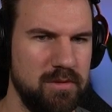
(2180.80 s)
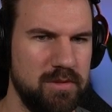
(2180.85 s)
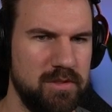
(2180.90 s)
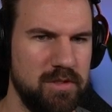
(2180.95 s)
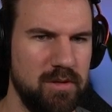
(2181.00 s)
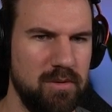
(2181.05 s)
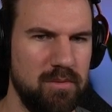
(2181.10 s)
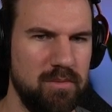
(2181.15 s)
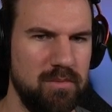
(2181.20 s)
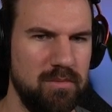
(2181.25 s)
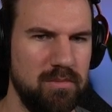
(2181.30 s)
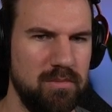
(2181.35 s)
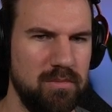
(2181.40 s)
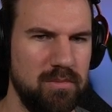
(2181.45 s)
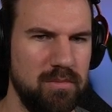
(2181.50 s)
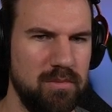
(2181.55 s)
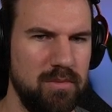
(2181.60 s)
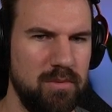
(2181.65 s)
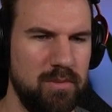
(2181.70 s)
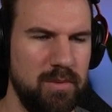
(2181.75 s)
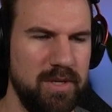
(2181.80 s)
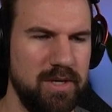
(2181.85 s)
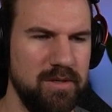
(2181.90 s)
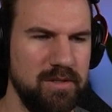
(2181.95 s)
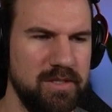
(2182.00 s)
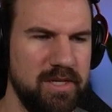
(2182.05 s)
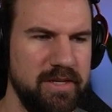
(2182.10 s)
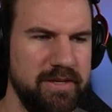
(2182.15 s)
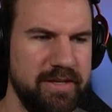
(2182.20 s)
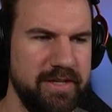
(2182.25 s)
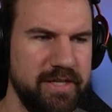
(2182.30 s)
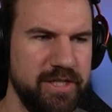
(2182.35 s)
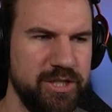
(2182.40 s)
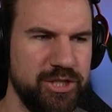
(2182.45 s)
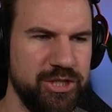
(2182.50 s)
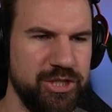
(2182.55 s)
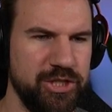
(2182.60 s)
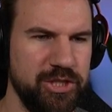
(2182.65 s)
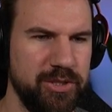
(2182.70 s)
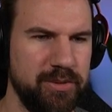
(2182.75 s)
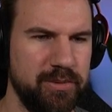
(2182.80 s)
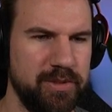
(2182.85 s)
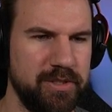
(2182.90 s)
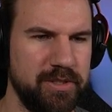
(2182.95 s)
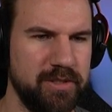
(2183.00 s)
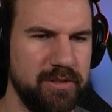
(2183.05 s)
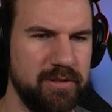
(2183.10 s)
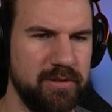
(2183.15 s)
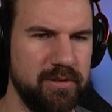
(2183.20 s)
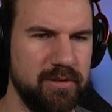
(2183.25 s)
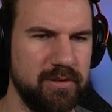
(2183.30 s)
So, what else can I shoot?